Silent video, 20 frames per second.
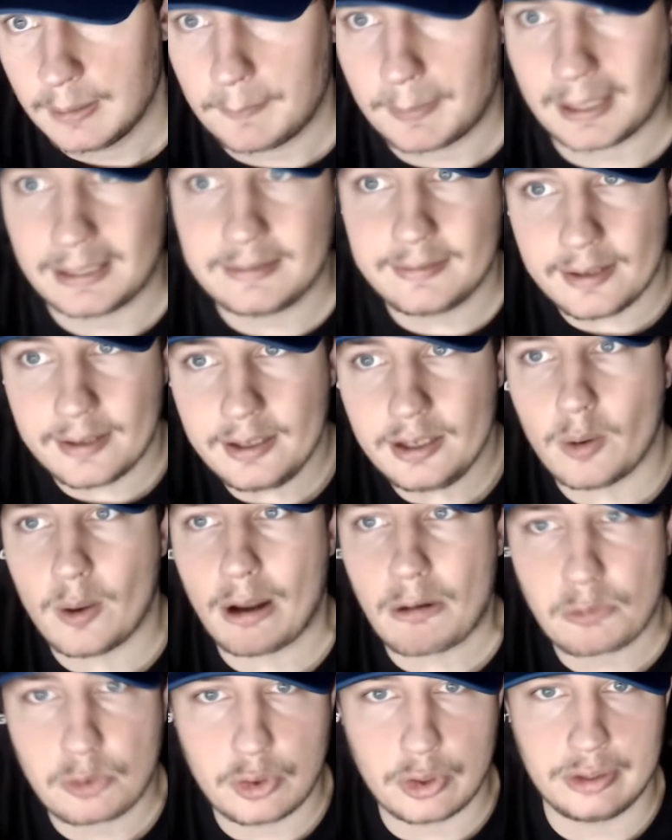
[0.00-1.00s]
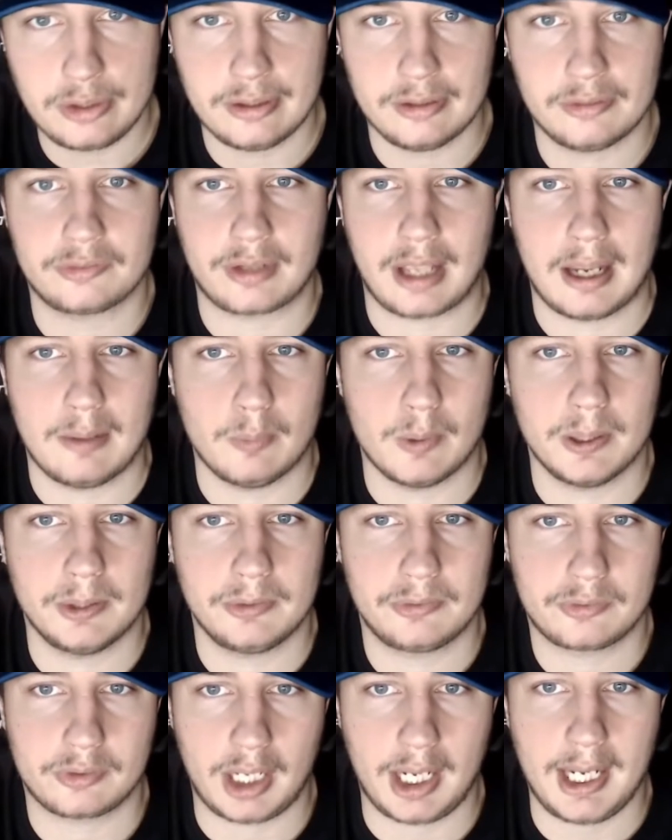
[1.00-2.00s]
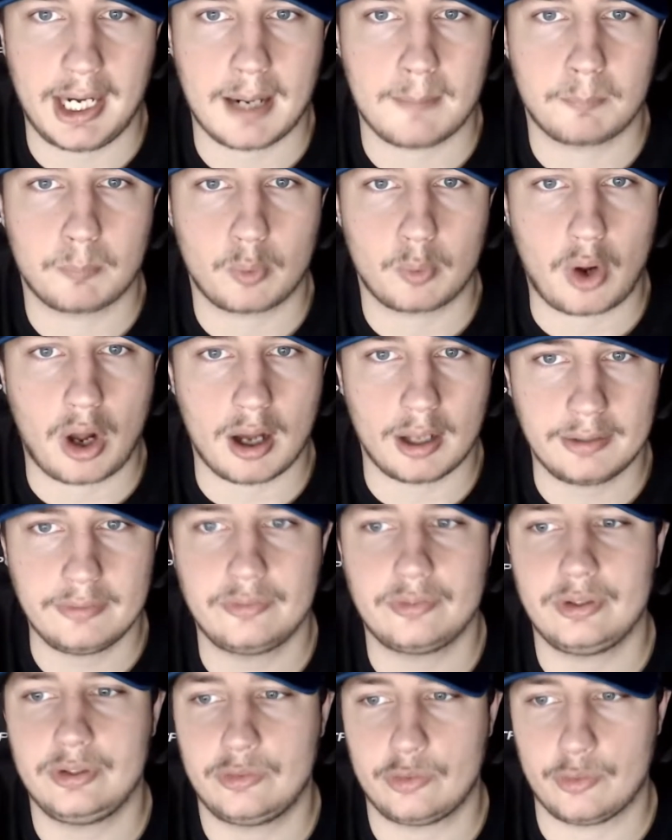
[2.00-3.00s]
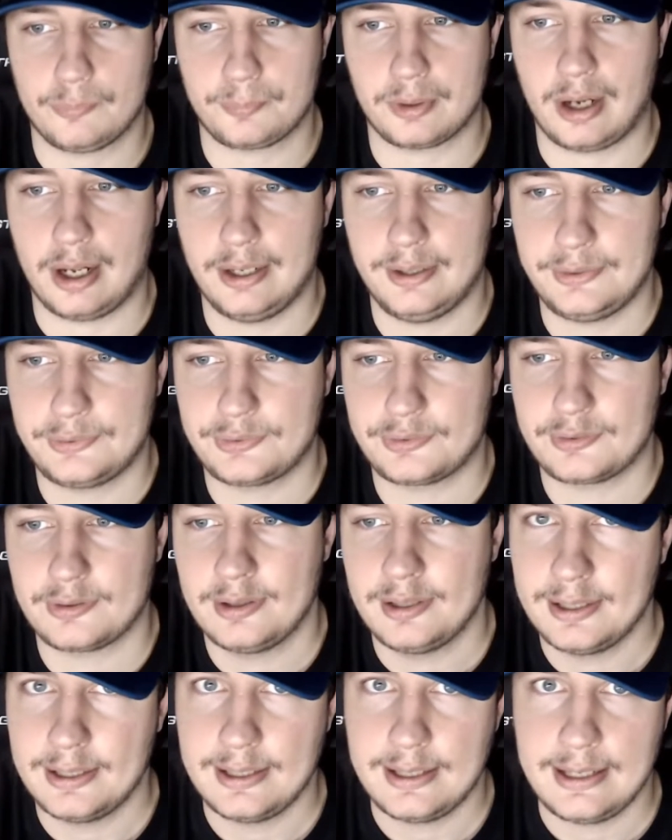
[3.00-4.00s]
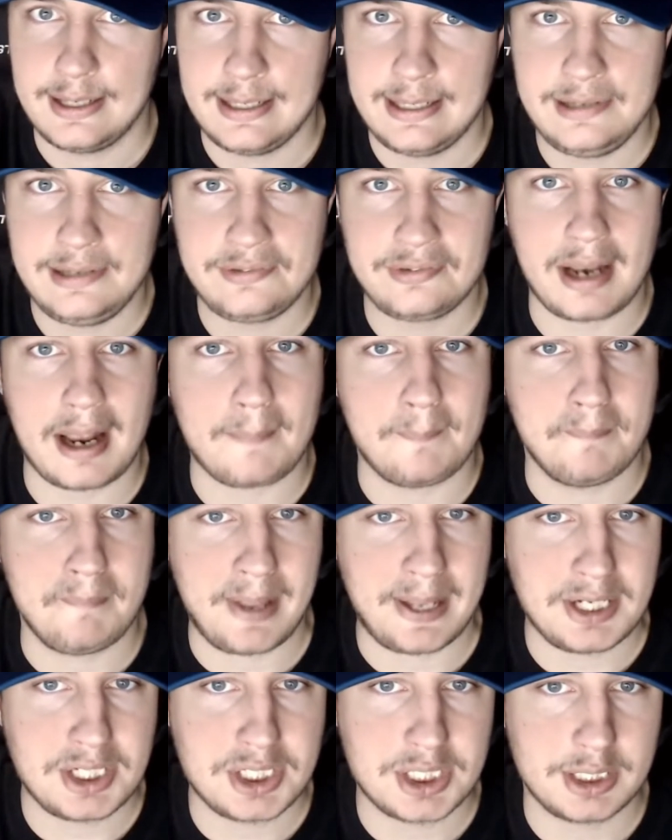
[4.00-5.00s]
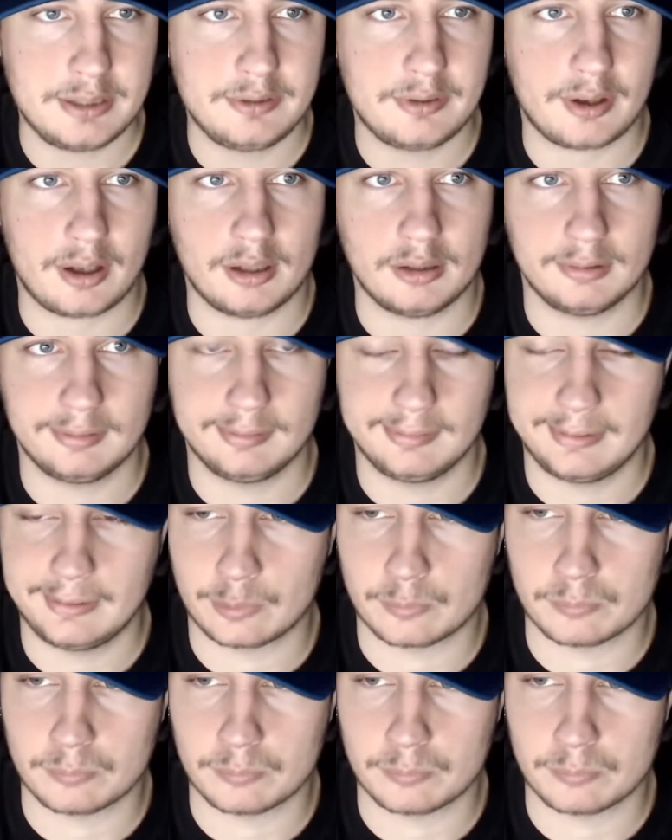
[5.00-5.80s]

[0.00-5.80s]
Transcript: But I didn't know how good this guy was, and I'm honestly surprised he's not mentioned a little